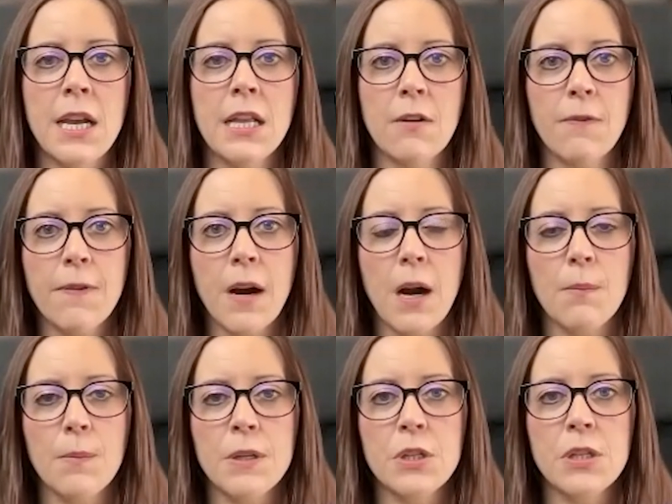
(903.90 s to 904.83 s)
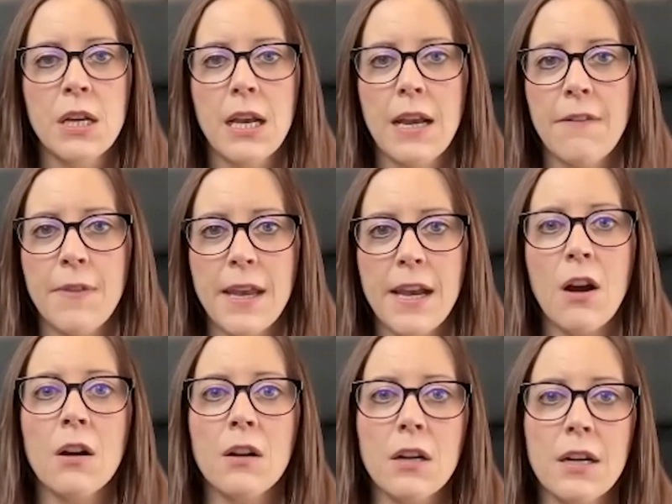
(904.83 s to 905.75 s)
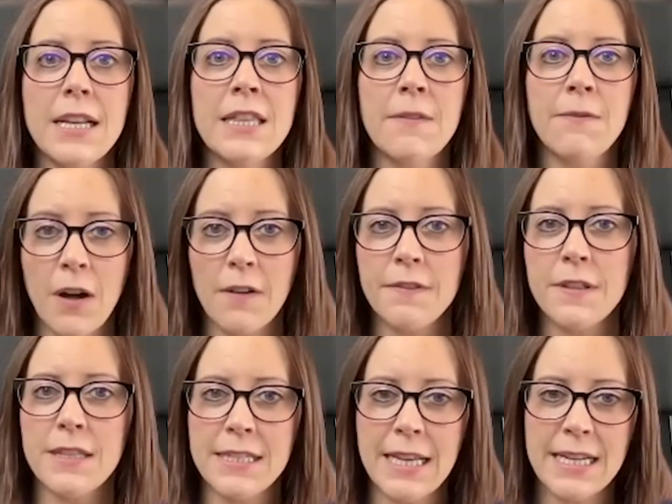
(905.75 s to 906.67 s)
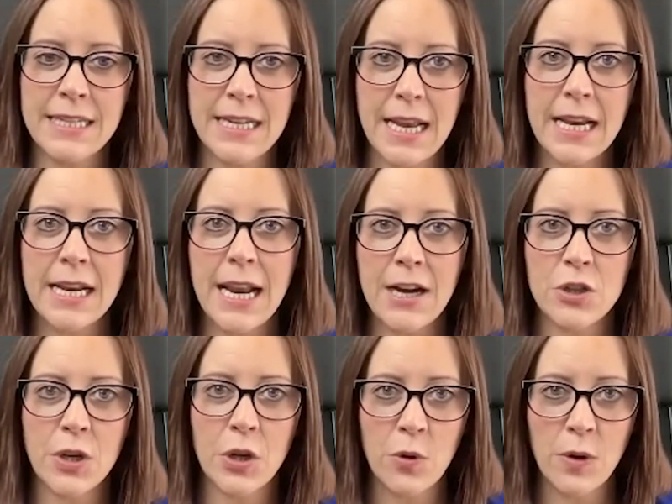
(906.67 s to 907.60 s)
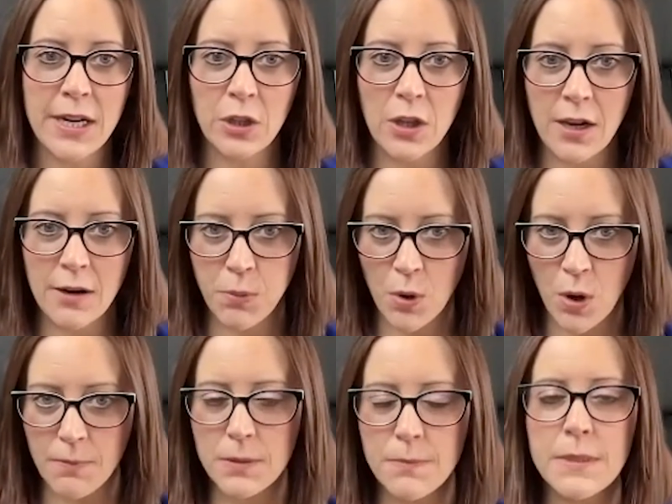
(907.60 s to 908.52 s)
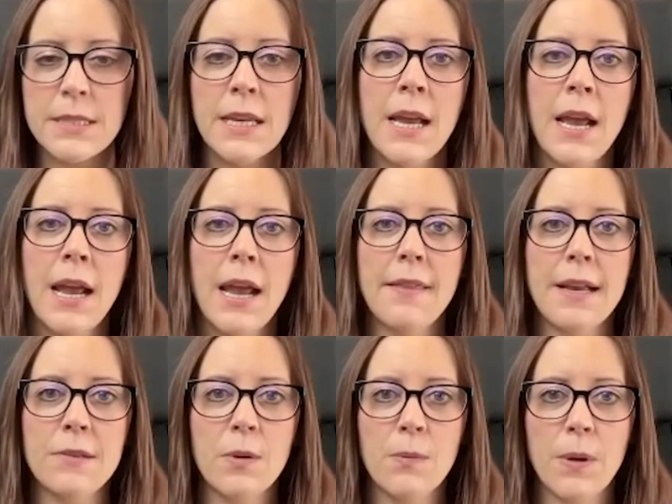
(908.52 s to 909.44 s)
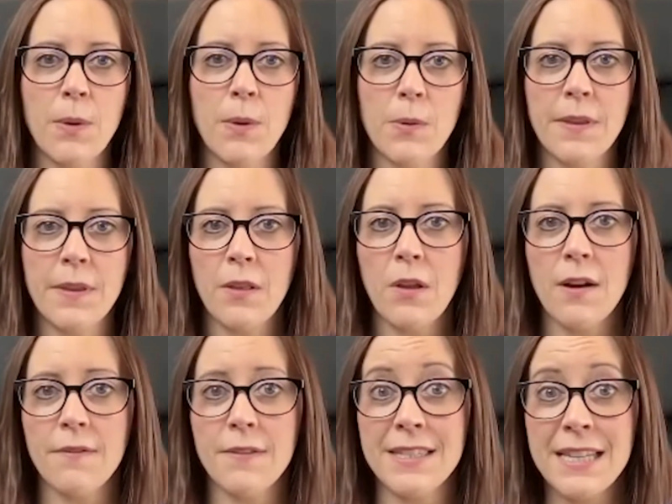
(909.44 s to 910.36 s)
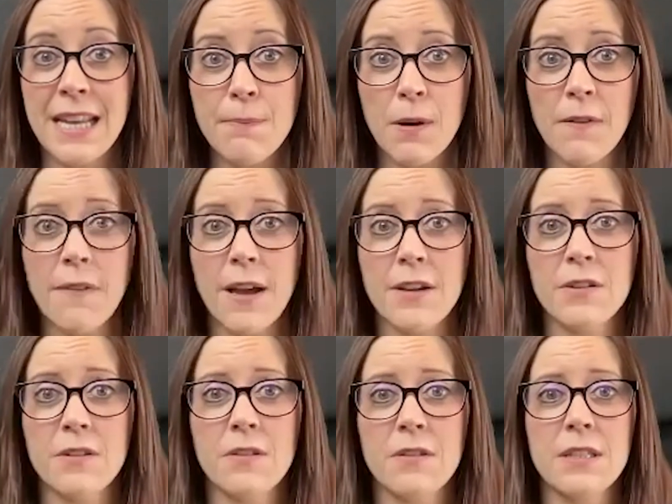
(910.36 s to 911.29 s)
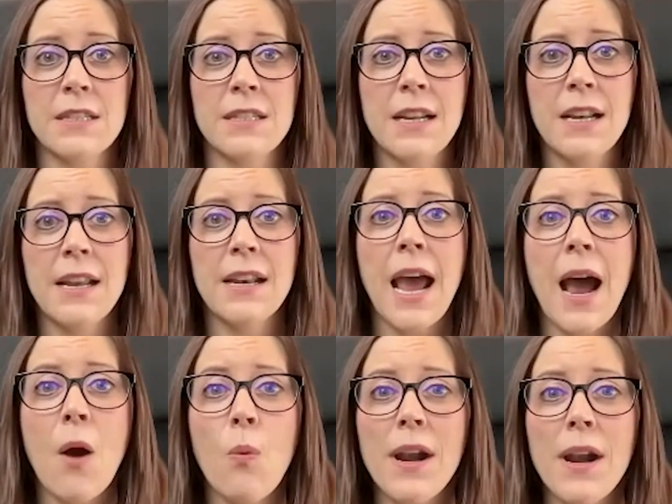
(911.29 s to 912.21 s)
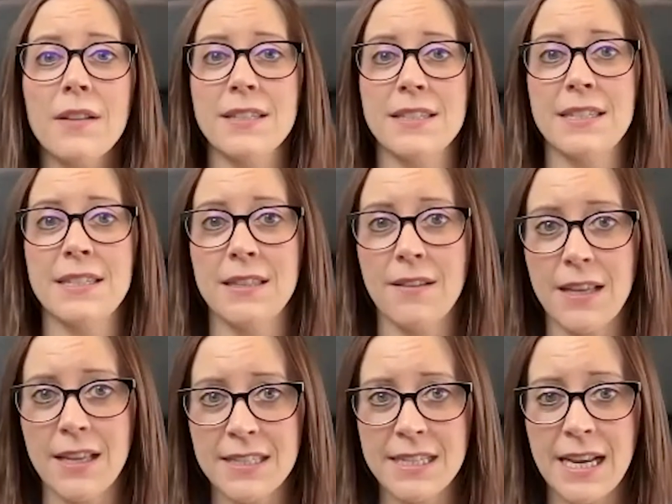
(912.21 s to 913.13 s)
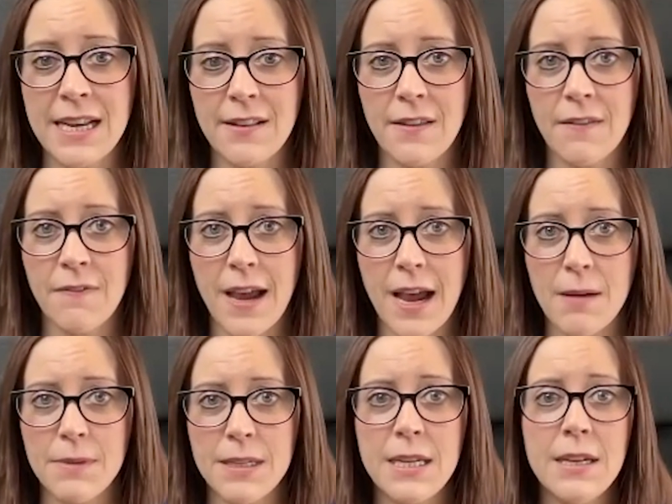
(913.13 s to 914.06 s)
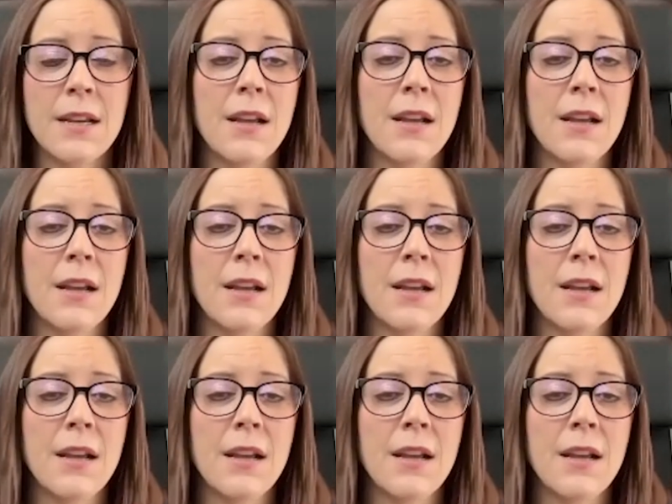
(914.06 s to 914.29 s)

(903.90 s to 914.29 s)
in the farm, which if they aren't involved in the day-to-day can actually create a lot of problems. And that's where we work with a lot of estate professionals and what else is in the estate of the family,